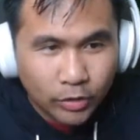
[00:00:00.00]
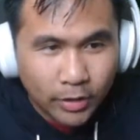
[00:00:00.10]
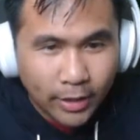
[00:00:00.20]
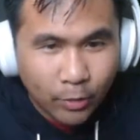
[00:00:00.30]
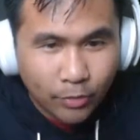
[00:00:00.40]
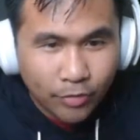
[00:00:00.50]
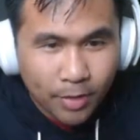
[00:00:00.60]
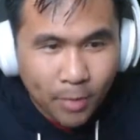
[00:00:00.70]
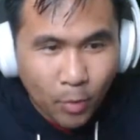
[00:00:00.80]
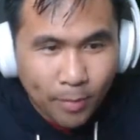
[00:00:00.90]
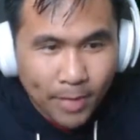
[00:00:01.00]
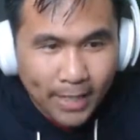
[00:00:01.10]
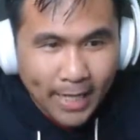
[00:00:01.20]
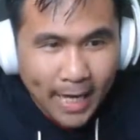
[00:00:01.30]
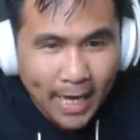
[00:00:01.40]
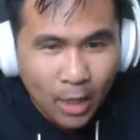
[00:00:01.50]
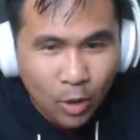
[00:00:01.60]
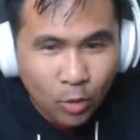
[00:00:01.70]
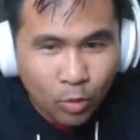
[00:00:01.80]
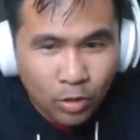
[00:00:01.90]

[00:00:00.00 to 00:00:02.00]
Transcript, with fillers: I ain't gonna find my way back out.